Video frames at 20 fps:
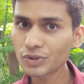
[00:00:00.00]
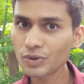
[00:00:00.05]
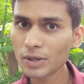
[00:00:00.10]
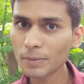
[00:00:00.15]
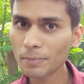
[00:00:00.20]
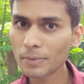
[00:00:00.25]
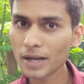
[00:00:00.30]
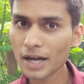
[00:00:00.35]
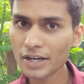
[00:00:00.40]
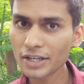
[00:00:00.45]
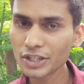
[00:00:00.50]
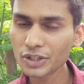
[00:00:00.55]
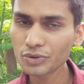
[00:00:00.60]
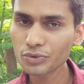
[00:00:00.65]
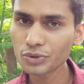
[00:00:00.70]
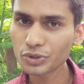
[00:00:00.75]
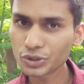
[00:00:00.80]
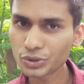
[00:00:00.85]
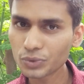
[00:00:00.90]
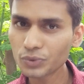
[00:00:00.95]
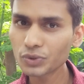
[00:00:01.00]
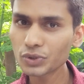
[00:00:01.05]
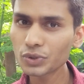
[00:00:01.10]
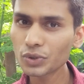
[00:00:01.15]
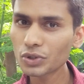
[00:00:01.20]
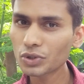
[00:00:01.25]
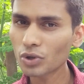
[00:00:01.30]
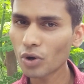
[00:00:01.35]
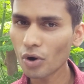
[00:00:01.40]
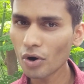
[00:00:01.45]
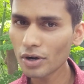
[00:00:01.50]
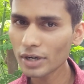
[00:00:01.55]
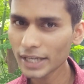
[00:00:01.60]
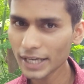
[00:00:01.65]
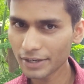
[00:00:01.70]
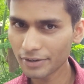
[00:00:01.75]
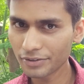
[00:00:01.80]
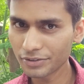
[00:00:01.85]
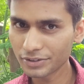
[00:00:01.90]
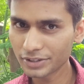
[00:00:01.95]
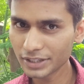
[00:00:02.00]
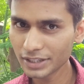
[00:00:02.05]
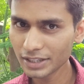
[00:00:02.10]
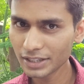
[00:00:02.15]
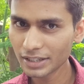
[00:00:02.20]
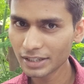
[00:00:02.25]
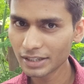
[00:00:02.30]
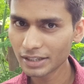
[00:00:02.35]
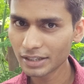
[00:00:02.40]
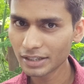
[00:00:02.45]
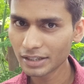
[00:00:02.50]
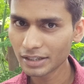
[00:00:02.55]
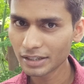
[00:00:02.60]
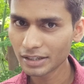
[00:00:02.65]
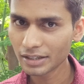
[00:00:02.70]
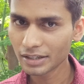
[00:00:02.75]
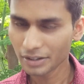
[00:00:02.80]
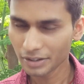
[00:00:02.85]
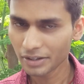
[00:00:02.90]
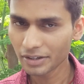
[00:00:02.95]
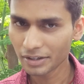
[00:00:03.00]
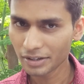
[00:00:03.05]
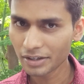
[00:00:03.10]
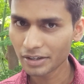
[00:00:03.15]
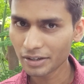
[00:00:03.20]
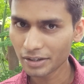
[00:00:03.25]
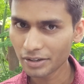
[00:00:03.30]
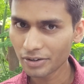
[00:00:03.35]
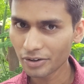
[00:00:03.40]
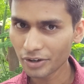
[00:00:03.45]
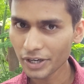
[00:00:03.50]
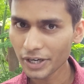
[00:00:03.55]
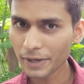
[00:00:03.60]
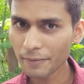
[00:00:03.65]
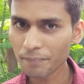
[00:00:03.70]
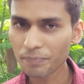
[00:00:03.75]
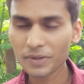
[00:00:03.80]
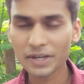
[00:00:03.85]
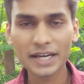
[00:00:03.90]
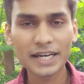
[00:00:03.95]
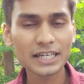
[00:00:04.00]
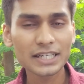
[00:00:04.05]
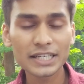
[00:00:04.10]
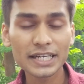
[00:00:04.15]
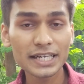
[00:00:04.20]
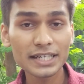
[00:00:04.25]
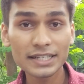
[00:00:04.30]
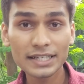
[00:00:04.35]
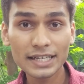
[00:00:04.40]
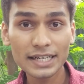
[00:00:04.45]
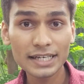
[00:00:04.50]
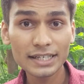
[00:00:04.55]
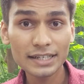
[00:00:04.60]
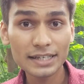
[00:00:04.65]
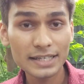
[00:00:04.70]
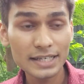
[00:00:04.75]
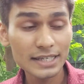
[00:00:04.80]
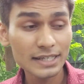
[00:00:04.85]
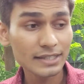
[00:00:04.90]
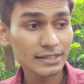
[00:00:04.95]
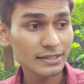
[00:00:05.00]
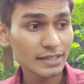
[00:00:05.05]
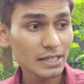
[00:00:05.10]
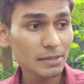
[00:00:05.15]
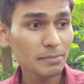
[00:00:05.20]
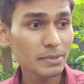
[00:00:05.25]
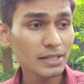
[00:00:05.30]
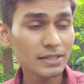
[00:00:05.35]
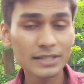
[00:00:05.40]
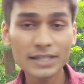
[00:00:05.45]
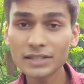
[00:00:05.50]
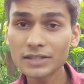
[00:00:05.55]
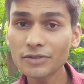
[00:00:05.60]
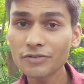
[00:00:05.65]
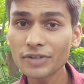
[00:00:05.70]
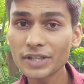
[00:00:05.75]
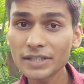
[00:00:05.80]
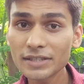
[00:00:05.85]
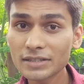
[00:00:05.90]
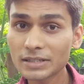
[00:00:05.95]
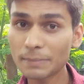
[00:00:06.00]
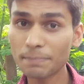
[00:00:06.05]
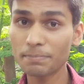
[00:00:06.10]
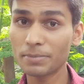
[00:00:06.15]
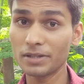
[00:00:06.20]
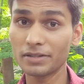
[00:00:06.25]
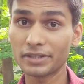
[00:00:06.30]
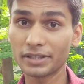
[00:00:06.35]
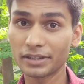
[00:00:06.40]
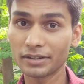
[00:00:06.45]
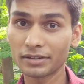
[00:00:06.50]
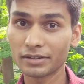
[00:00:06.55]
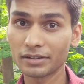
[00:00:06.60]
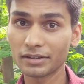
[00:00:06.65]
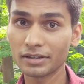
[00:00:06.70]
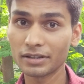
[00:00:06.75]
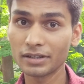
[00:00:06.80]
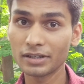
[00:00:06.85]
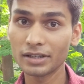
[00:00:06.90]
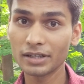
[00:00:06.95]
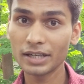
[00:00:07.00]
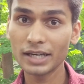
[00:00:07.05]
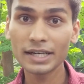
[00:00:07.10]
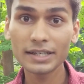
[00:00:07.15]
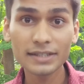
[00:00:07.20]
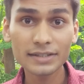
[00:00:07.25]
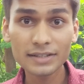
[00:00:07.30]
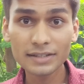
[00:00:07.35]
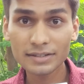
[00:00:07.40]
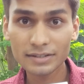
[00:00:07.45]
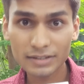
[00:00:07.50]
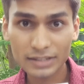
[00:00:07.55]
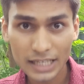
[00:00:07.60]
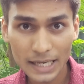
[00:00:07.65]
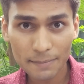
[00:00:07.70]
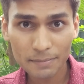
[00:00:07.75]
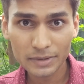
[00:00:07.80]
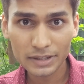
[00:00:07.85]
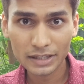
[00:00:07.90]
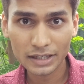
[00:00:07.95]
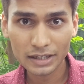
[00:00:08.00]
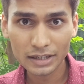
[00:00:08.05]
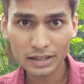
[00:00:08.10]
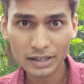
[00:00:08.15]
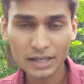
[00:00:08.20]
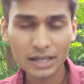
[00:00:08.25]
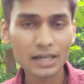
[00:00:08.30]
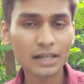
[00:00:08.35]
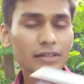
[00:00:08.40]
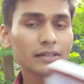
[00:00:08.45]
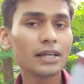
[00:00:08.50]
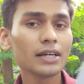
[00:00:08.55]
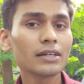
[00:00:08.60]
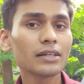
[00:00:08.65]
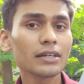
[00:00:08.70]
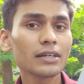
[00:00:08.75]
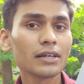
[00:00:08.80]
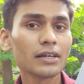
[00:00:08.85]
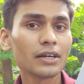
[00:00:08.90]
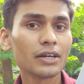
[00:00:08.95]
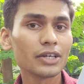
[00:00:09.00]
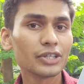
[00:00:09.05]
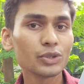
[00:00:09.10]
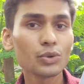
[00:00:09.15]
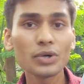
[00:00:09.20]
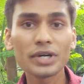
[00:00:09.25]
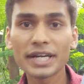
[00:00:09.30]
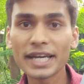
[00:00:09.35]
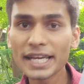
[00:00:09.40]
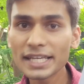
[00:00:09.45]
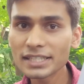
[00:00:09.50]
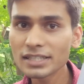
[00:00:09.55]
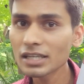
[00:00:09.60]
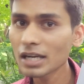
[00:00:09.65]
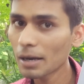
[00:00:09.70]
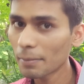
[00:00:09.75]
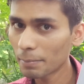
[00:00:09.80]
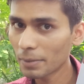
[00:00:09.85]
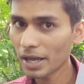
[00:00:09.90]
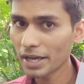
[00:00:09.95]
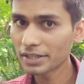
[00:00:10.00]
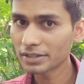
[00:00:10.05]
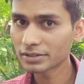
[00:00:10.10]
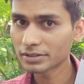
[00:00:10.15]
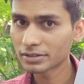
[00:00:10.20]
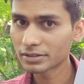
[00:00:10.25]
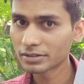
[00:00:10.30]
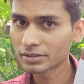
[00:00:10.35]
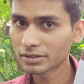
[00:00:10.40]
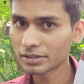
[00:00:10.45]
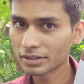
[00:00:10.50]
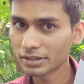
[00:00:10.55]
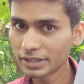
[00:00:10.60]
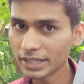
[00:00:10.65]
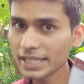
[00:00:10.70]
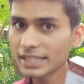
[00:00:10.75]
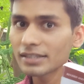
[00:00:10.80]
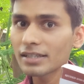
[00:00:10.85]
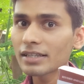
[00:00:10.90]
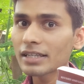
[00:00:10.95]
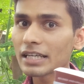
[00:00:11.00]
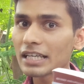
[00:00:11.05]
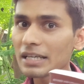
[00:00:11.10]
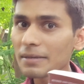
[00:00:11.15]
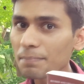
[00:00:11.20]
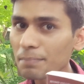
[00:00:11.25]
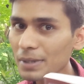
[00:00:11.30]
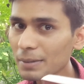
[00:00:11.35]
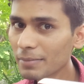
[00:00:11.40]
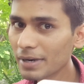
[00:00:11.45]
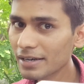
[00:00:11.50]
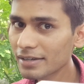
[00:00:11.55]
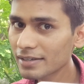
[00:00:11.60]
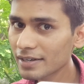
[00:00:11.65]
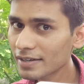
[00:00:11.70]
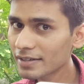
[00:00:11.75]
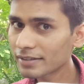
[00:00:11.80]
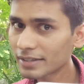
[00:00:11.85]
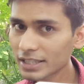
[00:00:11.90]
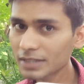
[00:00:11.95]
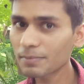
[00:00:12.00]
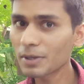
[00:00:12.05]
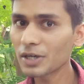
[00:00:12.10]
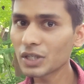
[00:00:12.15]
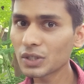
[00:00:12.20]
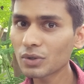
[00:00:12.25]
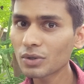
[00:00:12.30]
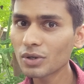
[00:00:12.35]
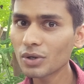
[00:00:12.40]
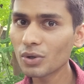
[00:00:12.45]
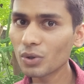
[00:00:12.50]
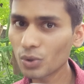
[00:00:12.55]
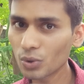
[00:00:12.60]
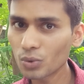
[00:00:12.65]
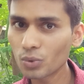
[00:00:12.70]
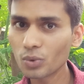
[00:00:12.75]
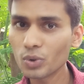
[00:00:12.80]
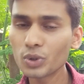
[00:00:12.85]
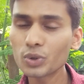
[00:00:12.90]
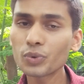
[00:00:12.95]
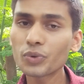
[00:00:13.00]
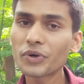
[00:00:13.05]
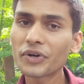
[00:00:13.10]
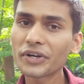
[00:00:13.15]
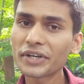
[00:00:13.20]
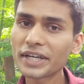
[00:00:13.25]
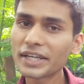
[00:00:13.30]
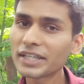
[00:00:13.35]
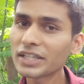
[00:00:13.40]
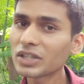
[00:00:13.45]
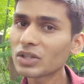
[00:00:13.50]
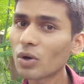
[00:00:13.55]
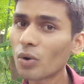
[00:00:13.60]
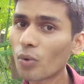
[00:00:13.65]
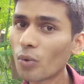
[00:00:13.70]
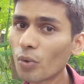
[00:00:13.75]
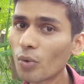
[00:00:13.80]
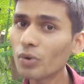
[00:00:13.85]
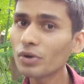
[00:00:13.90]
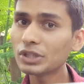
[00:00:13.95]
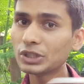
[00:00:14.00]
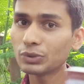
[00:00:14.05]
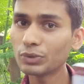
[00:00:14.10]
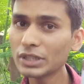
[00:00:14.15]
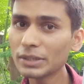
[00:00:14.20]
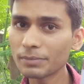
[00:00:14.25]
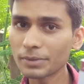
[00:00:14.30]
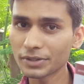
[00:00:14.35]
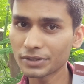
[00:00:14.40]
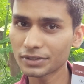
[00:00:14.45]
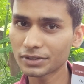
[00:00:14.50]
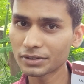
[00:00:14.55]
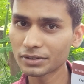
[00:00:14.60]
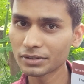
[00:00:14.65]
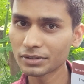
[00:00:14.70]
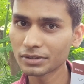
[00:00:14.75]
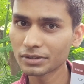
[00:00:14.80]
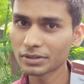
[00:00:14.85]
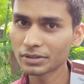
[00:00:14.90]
are planning to use your thought energy, okay, it doesn't mean it's a very simple thing. It is the same thing that nature applies. Nature implemented this particular rule to creating the whole universe,